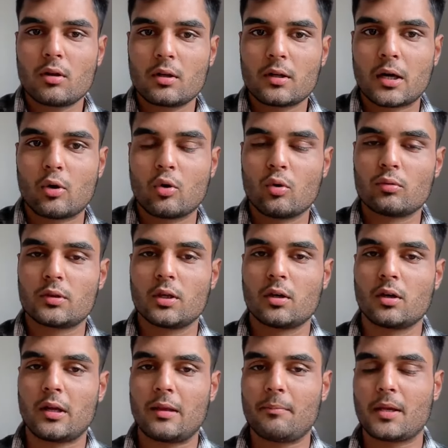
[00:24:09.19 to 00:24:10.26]
Now
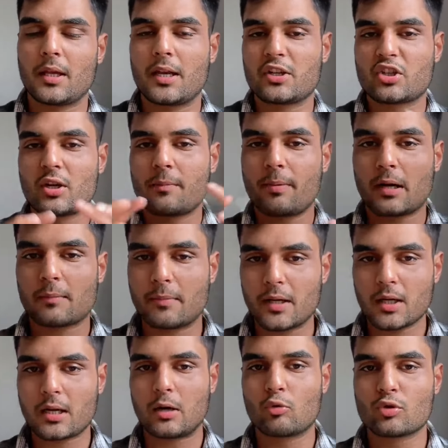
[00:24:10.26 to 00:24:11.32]
the immigration
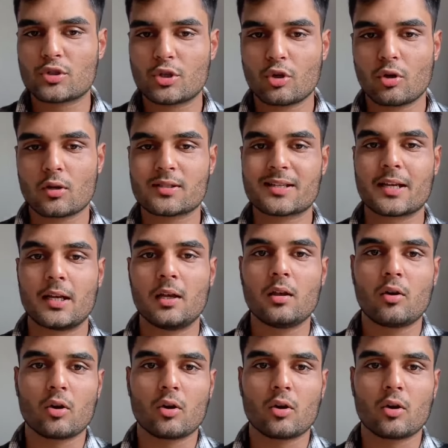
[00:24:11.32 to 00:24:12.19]
department counts your skill